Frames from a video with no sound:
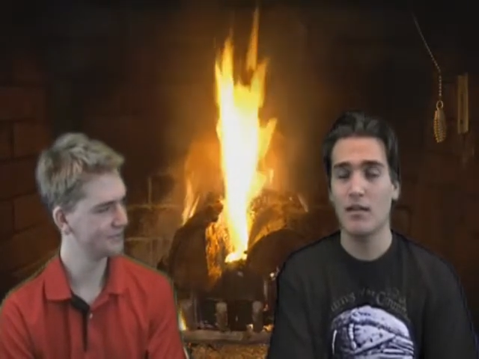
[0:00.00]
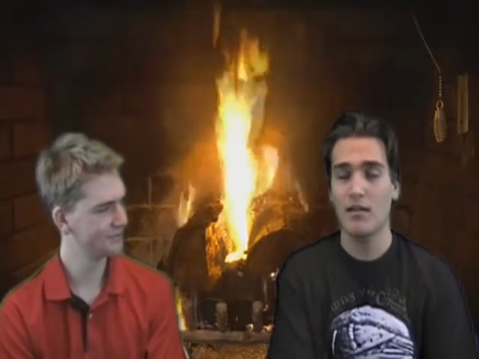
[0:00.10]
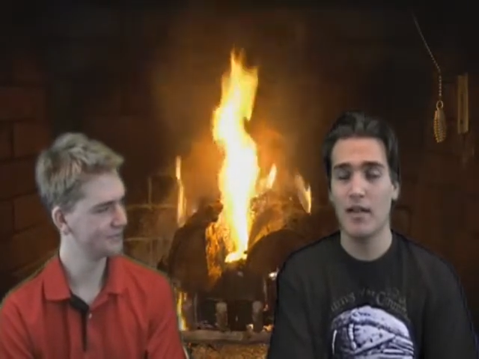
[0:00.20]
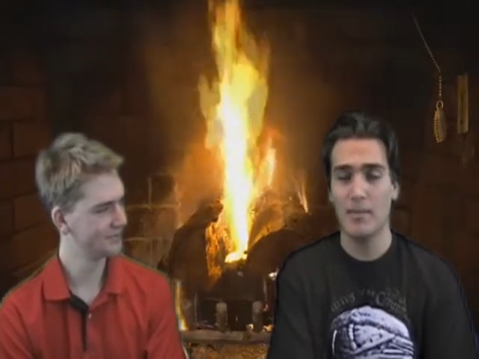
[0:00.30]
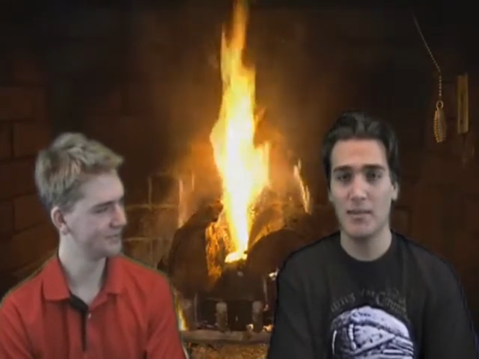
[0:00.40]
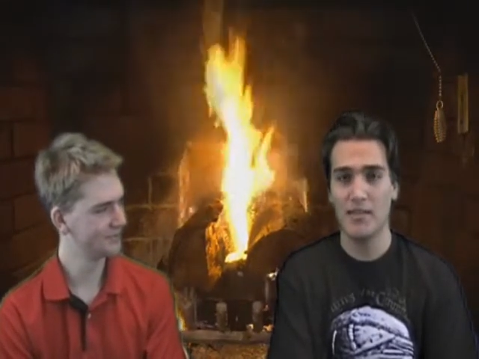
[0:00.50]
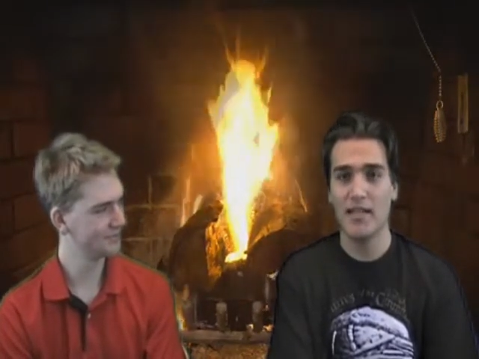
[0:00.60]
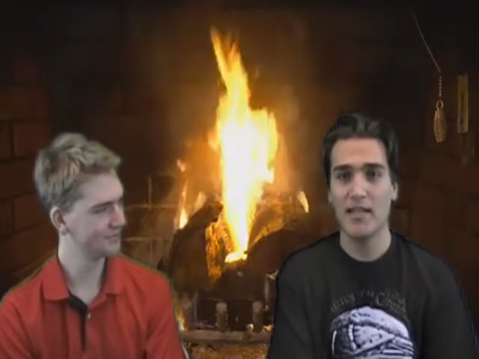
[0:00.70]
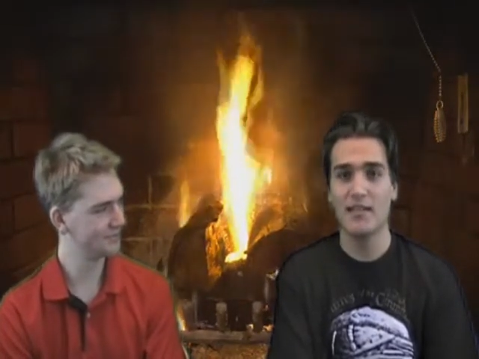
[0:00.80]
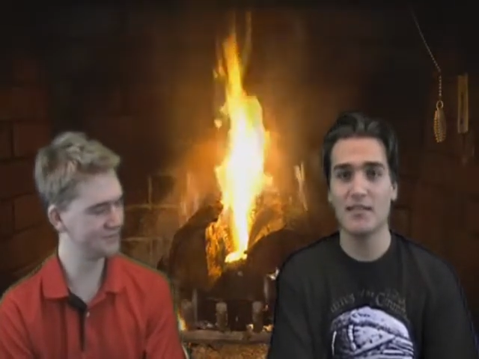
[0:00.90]
Speaker 1: namely
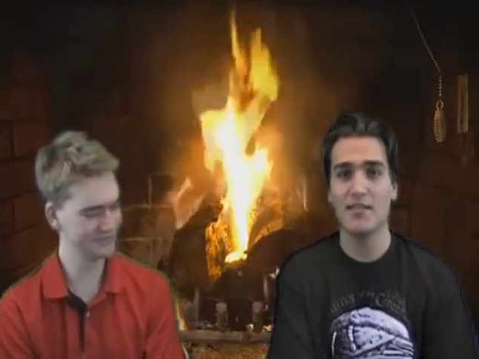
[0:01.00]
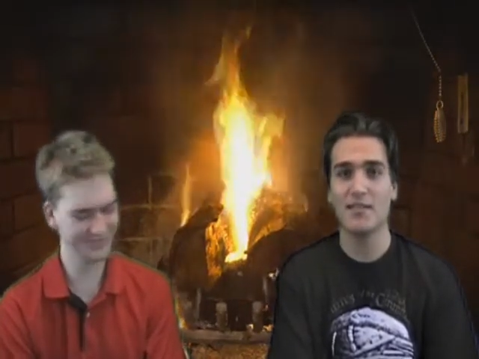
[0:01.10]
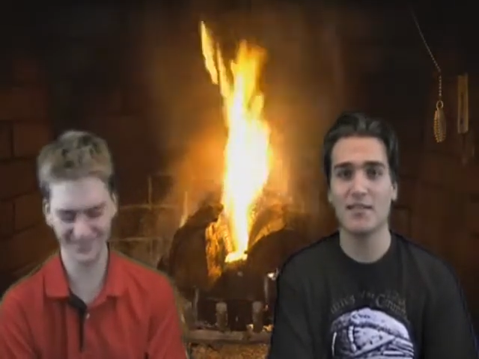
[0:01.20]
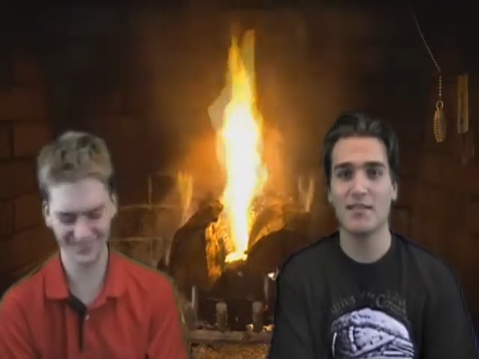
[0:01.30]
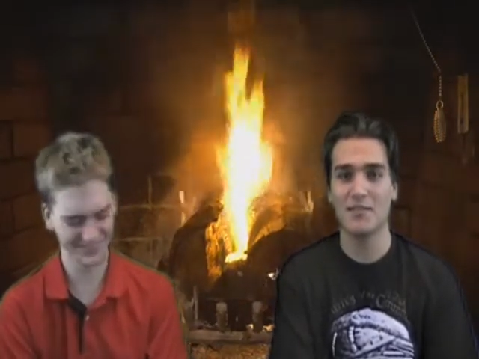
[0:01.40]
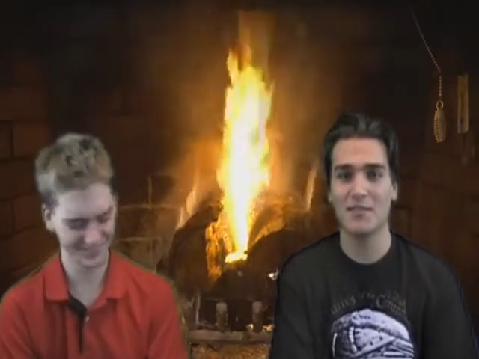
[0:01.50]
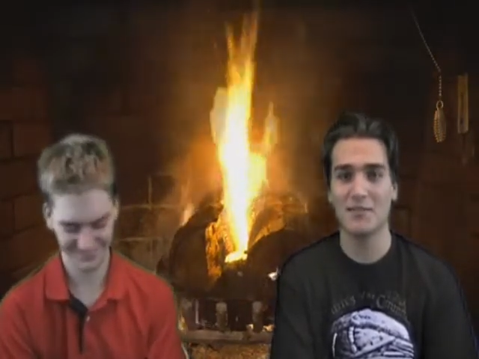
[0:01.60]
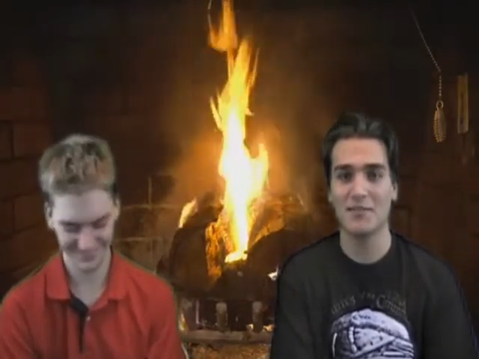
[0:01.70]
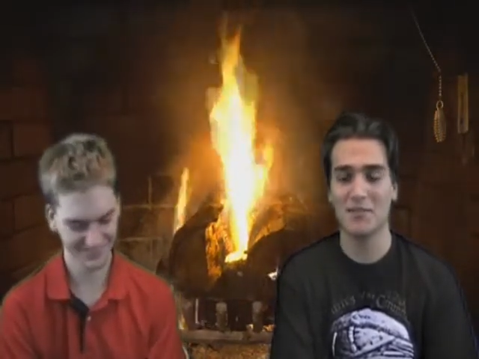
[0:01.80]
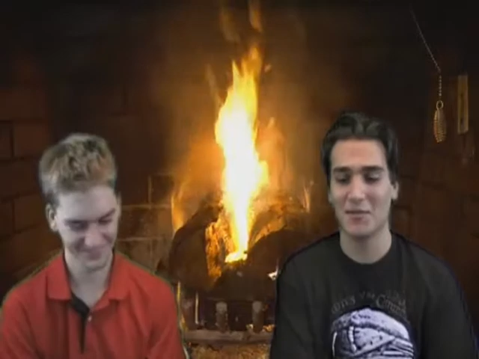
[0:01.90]
Denny's.
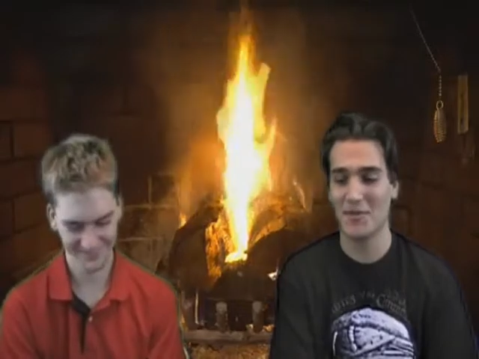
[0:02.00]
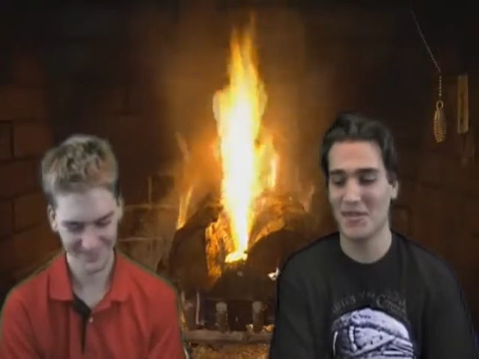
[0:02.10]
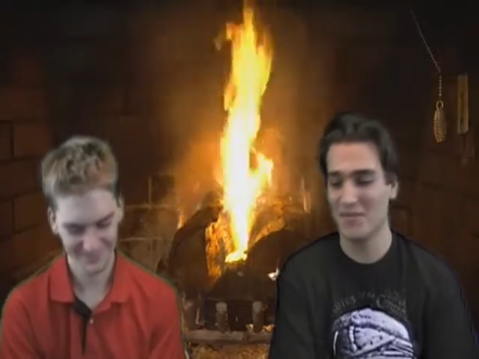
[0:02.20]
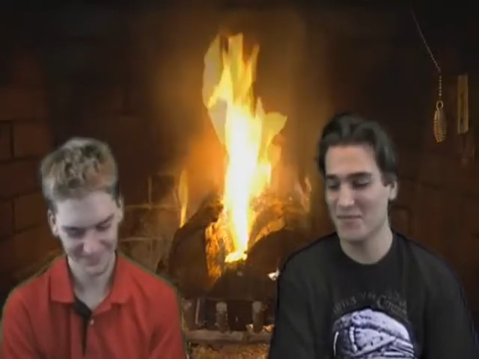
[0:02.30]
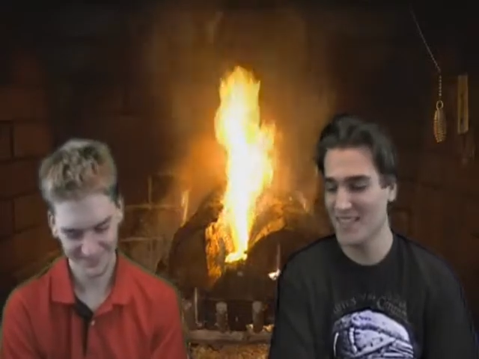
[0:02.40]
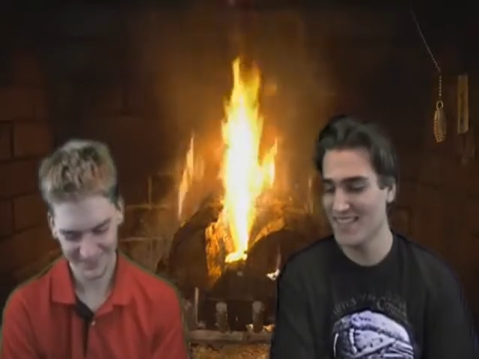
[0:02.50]
So, um,